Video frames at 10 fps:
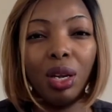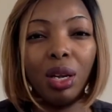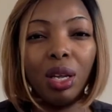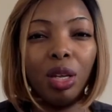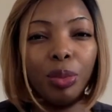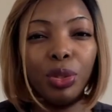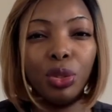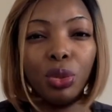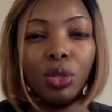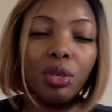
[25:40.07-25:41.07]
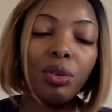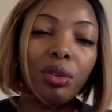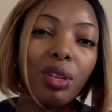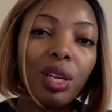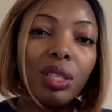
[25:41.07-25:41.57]
help you do certain
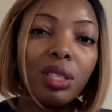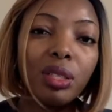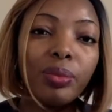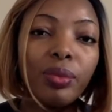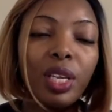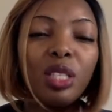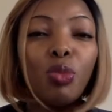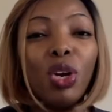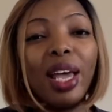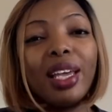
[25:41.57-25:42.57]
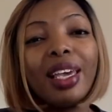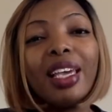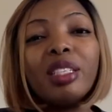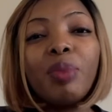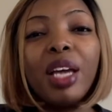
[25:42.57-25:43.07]
things. It's more like a
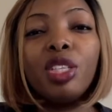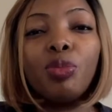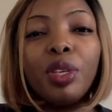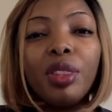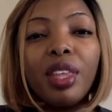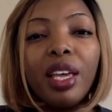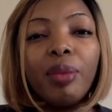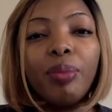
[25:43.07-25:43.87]
case management thing,